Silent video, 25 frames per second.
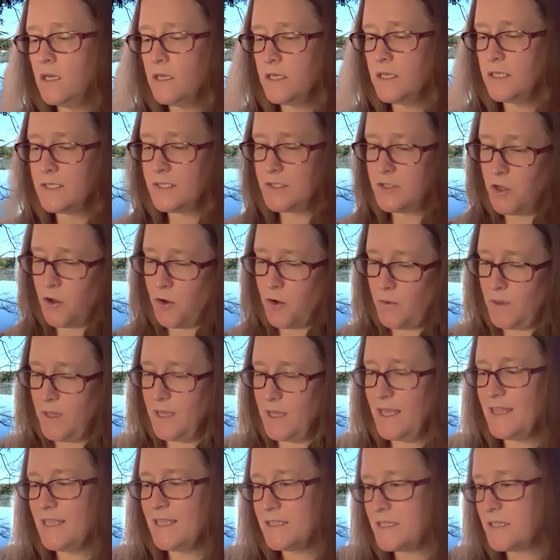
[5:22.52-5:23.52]
So
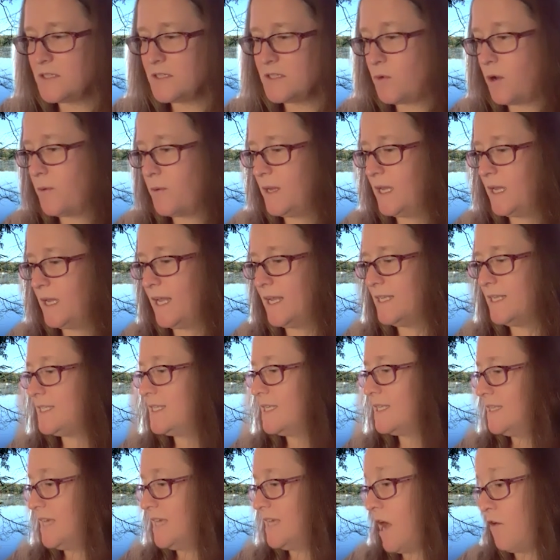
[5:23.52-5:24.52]
this is where we get
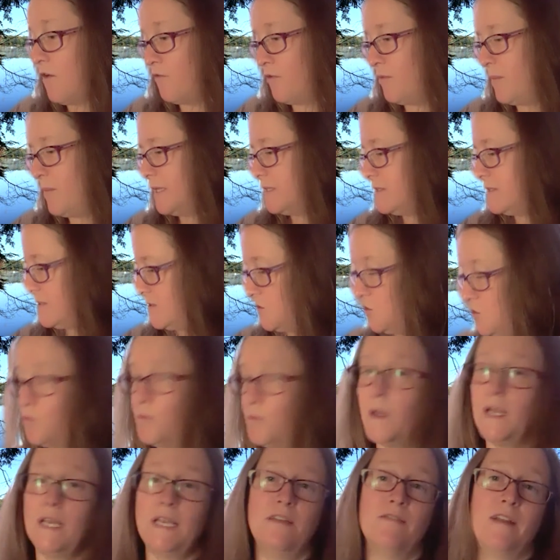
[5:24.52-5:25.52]
into the alphabet soup,
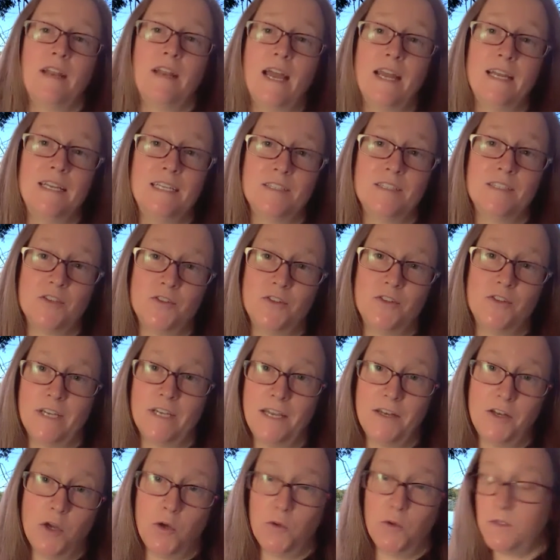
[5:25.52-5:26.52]
and even I need to look
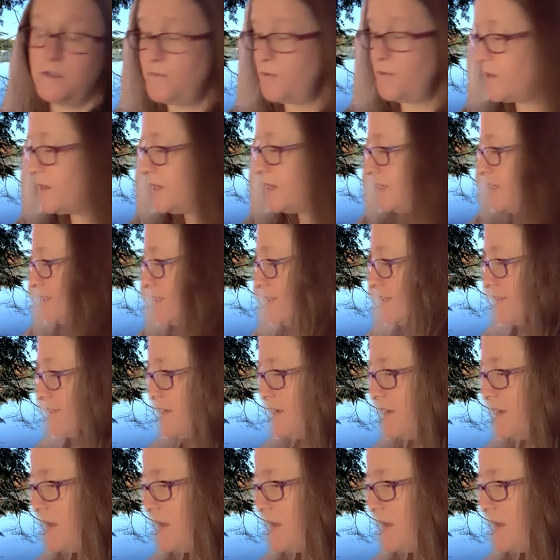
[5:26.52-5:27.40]
at notes for this.